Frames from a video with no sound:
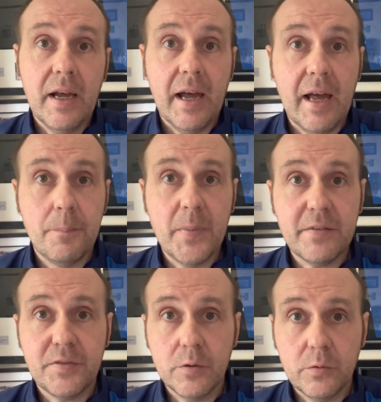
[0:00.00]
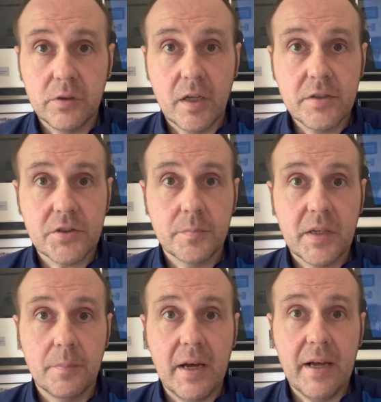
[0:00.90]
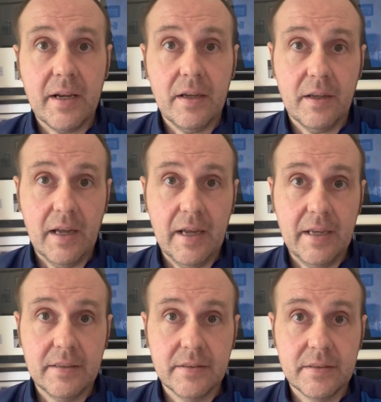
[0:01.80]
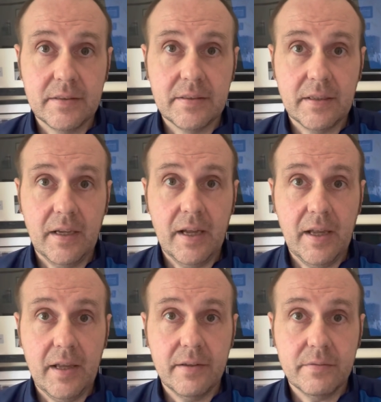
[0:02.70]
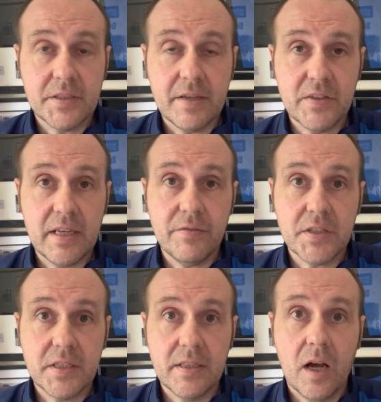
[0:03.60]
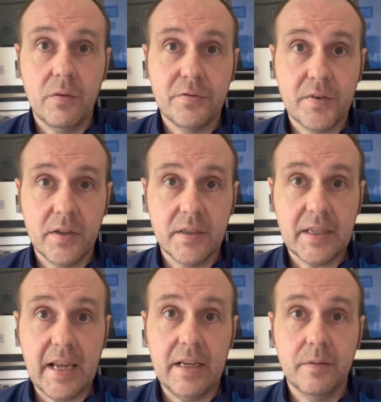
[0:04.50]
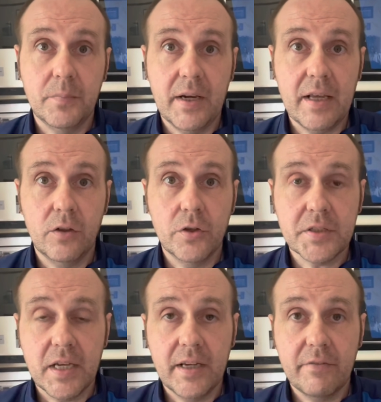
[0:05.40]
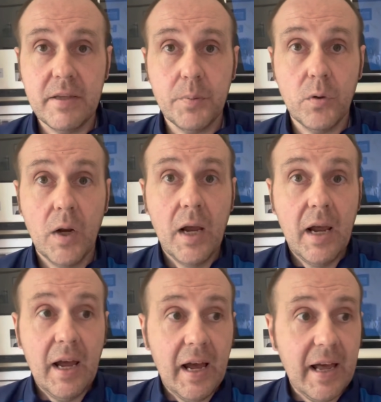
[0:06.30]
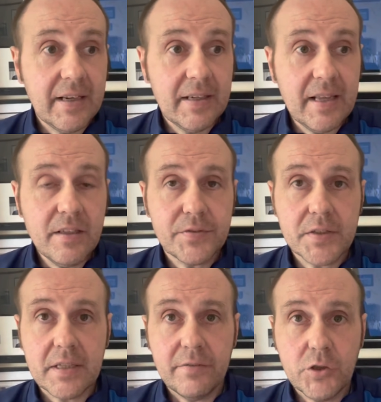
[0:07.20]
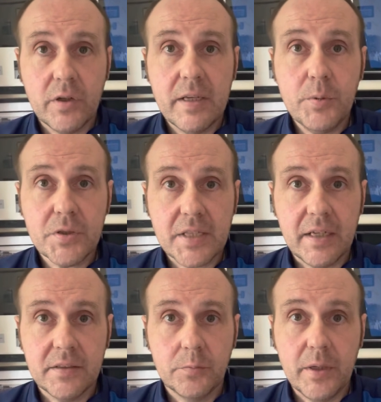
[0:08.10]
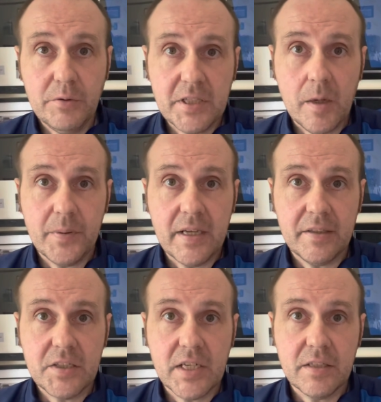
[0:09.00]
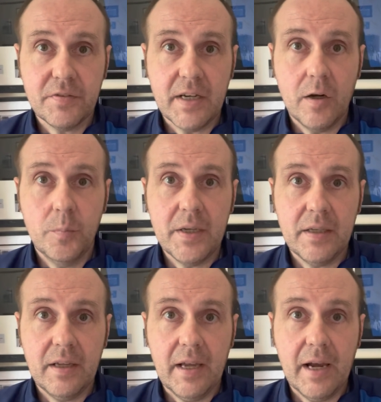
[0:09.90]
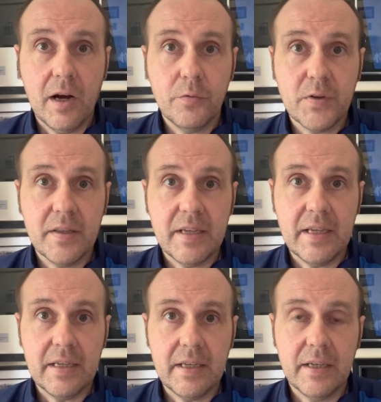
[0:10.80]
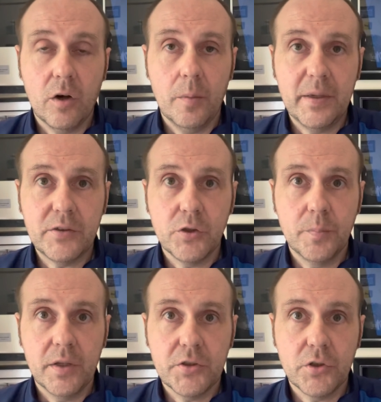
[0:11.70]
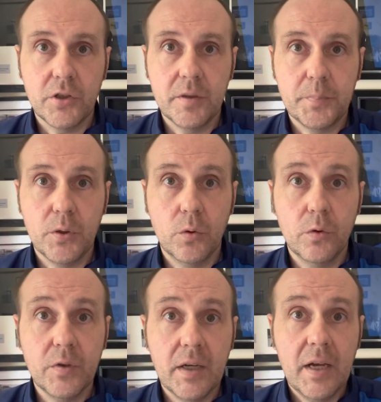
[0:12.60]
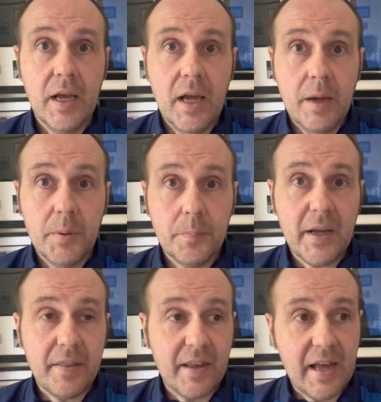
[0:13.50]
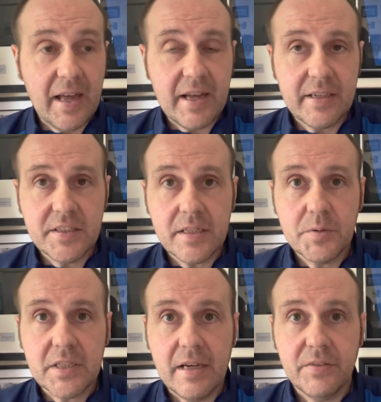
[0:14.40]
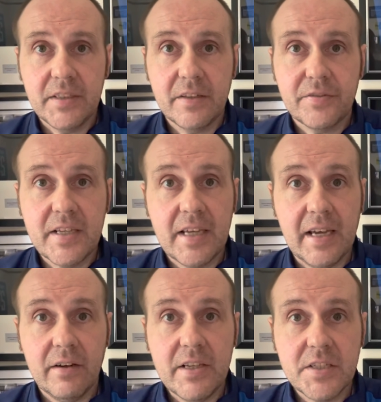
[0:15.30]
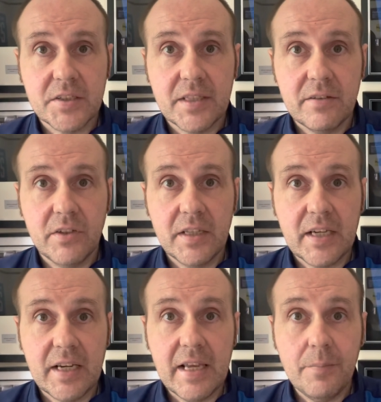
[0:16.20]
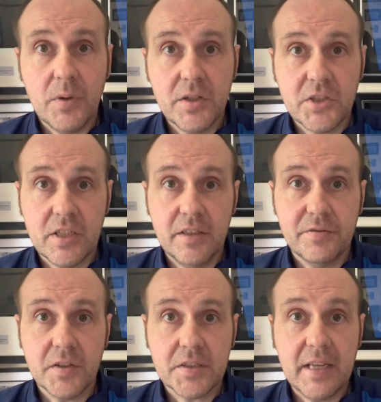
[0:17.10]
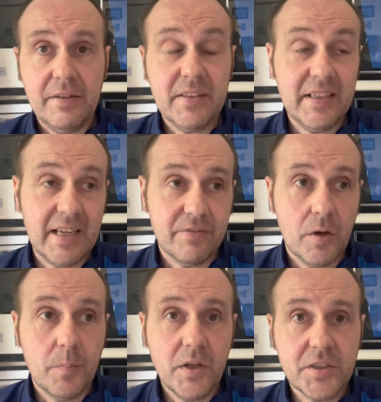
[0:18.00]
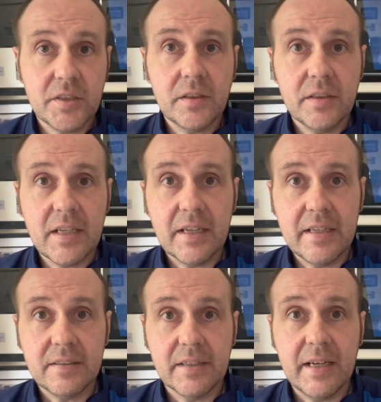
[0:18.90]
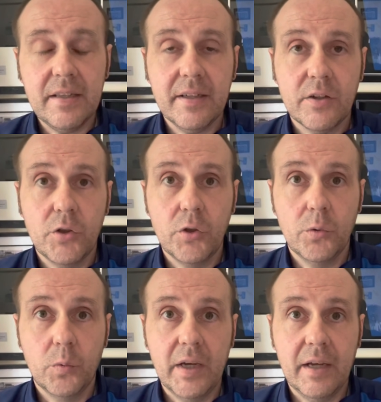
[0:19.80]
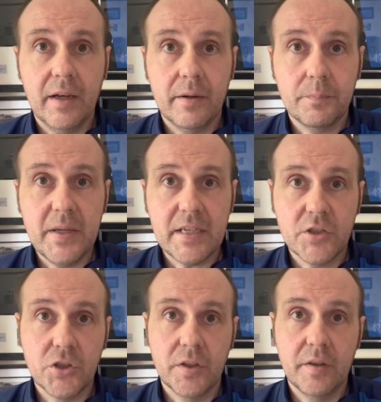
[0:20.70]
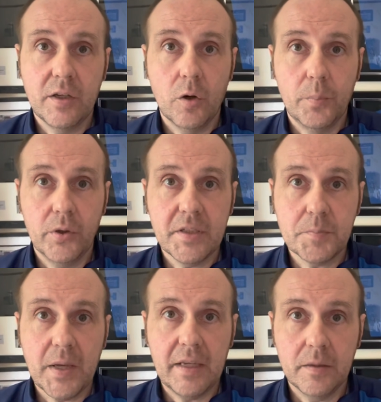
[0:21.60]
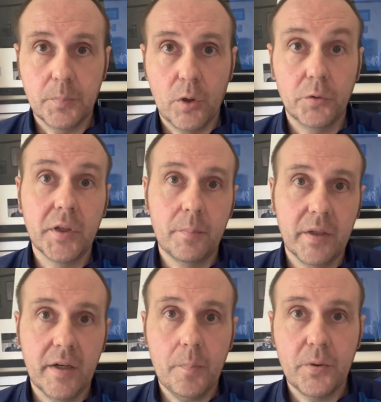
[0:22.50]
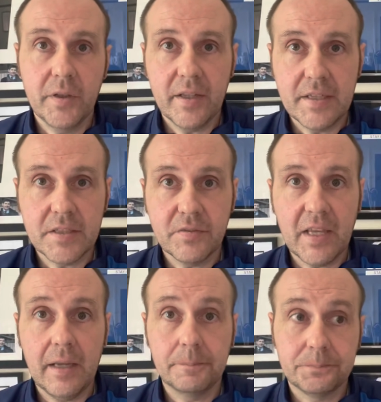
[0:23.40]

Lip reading: Midfield, Lundstrom, Kamara and Stephen Davis, and up front, Kent, Morelos and Aribo. And in the first half, Joe Aribo started well, set up an early chance for Alfie that he got a bit too much on and put over. But bar that and a James Tavernier free kick, Rangers didn't really create much in the first half. Didn't give up much to Dundee United either, who were making sure that they got bodies behind the ball, doubling up on the likes of Kent.